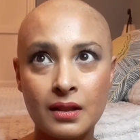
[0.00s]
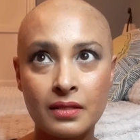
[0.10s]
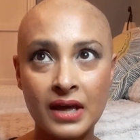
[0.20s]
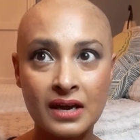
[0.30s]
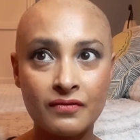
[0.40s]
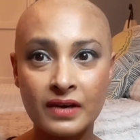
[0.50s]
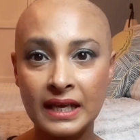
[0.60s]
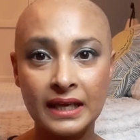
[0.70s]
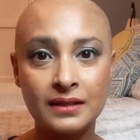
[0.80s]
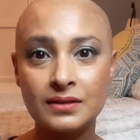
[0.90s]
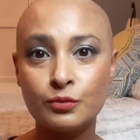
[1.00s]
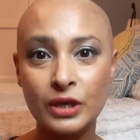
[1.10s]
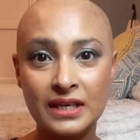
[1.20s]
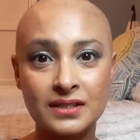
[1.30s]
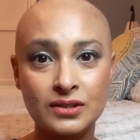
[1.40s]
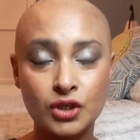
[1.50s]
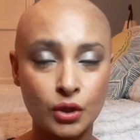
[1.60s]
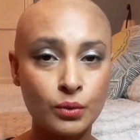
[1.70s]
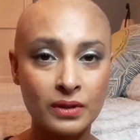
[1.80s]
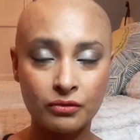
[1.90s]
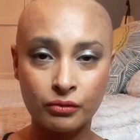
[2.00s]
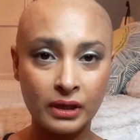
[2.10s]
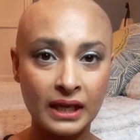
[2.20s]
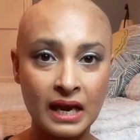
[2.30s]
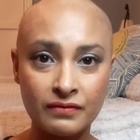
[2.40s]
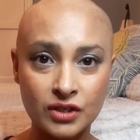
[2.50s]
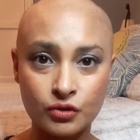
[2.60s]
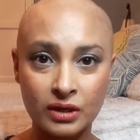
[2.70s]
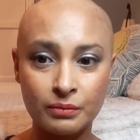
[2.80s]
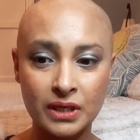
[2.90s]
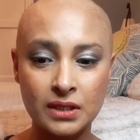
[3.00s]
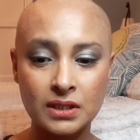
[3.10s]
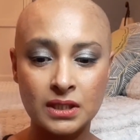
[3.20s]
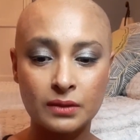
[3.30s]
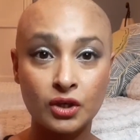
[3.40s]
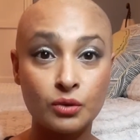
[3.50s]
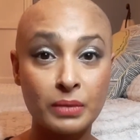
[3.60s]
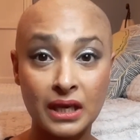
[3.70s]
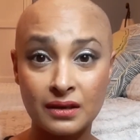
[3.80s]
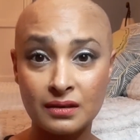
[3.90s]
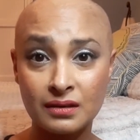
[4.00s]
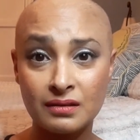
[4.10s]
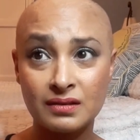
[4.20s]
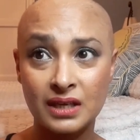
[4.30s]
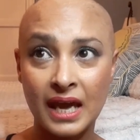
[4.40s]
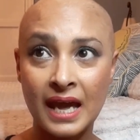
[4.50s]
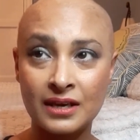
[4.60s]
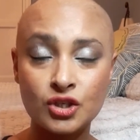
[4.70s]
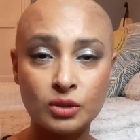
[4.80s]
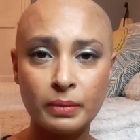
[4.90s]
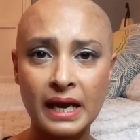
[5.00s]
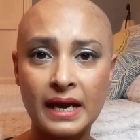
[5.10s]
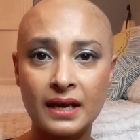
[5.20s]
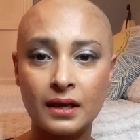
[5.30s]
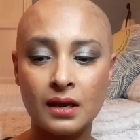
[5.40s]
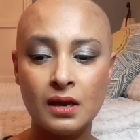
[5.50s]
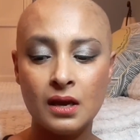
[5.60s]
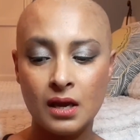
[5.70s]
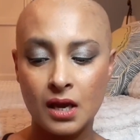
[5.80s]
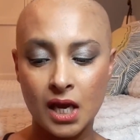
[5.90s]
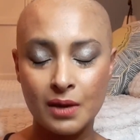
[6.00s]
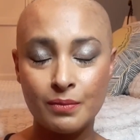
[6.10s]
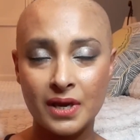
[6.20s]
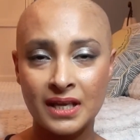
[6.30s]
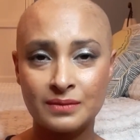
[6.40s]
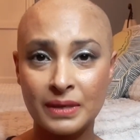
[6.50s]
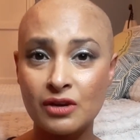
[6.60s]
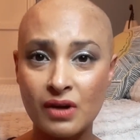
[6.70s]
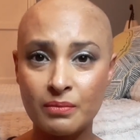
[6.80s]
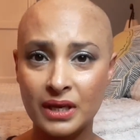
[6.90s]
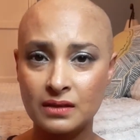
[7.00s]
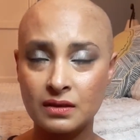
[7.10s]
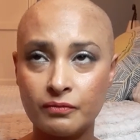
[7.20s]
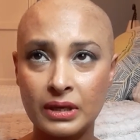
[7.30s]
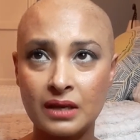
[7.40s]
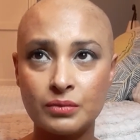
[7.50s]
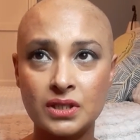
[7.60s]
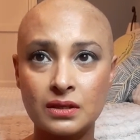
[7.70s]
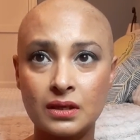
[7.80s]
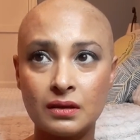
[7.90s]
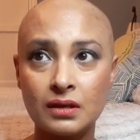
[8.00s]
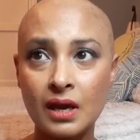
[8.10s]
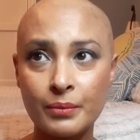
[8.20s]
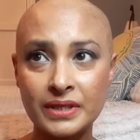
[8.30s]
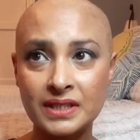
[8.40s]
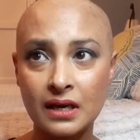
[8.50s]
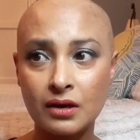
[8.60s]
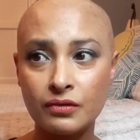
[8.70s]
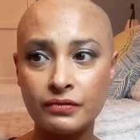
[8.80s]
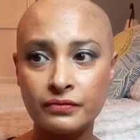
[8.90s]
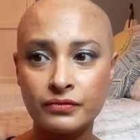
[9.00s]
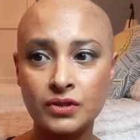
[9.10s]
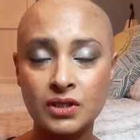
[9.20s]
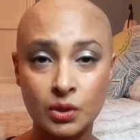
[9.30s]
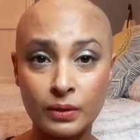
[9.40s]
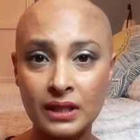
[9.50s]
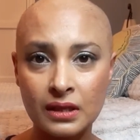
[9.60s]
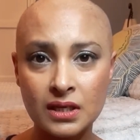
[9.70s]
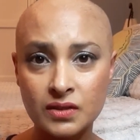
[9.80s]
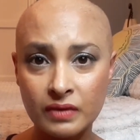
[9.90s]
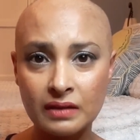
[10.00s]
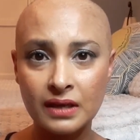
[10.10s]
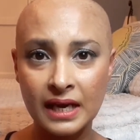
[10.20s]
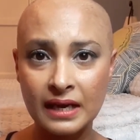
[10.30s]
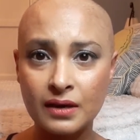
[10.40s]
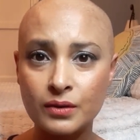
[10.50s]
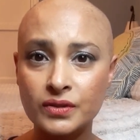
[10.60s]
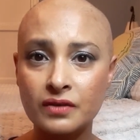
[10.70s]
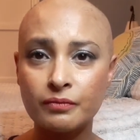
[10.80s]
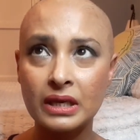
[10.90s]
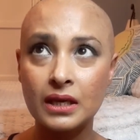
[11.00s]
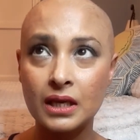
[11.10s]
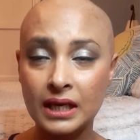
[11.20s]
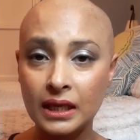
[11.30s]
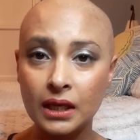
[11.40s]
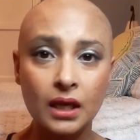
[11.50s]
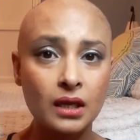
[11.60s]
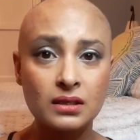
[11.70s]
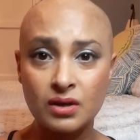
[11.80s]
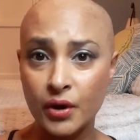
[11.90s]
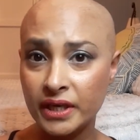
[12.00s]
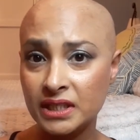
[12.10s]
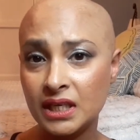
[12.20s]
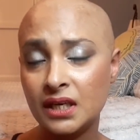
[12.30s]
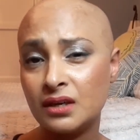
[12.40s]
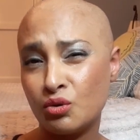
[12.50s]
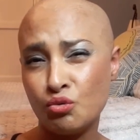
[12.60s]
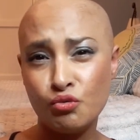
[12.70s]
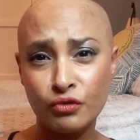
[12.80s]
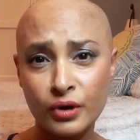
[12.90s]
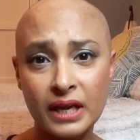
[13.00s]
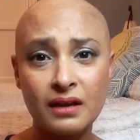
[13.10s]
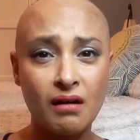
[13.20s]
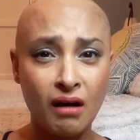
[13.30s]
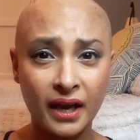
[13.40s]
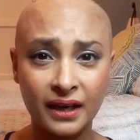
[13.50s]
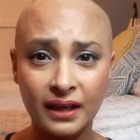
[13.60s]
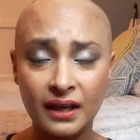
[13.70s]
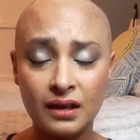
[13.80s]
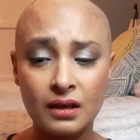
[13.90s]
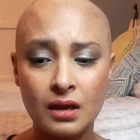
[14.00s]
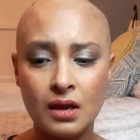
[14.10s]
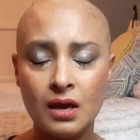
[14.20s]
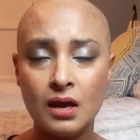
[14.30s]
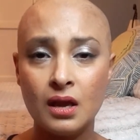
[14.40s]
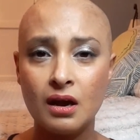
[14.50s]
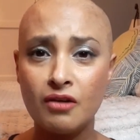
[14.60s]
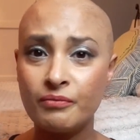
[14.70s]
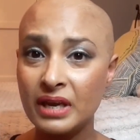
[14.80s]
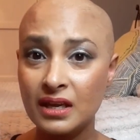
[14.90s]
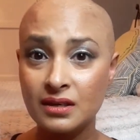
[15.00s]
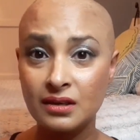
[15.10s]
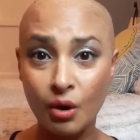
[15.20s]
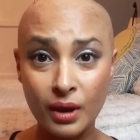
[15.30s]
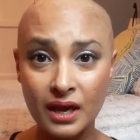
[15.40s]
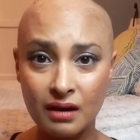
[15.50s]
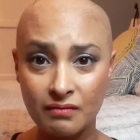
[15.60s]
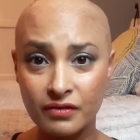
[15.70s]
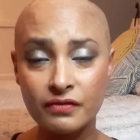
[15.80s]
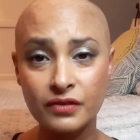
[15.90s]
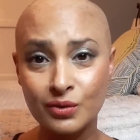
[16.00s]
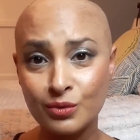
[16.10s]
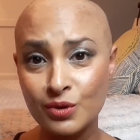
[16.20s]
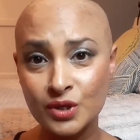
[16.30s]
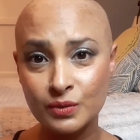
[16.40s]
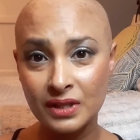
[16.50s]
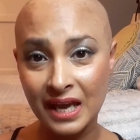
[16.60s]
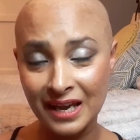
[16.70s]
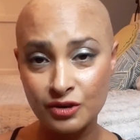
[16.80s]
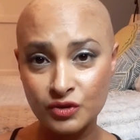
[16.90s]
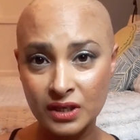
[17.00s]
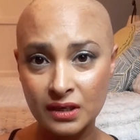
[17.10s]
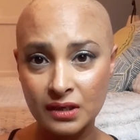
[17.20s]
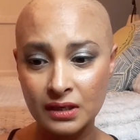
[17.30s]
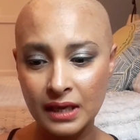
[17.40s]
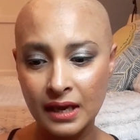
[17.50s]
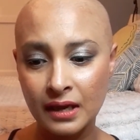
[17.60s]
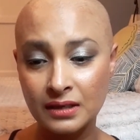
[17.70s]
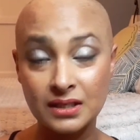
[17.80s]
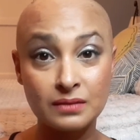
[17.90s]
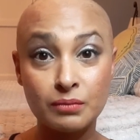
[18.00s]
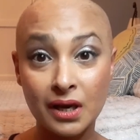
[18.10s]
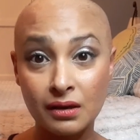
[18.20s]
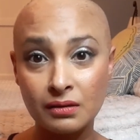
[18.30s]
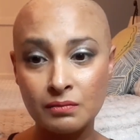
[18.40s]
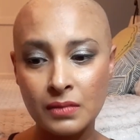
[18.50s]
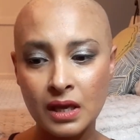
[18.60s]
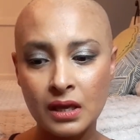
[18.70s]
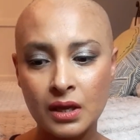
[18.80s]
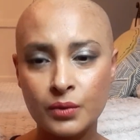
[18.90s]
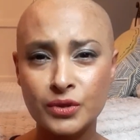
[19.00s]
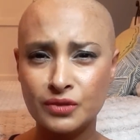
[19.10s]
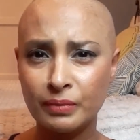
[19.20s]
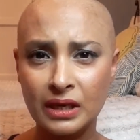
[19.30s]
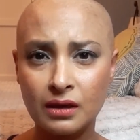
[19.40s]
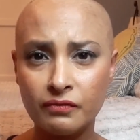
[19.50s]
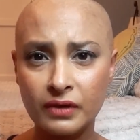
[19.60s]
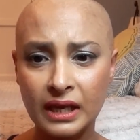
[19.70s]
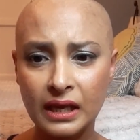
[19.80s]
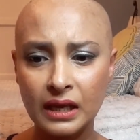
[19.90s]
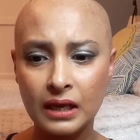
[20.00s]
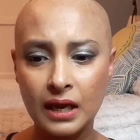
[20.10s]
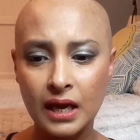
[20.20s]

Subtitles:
Thankfully, in weeks 2 and 3 after treatment, you begin to get energy back. It's been great because been able to get myself doing things around the house. I've been cleaning, tidying, hoovering, ironing. I've been going out for a few walks with Adrian and his mum, which have been lovely,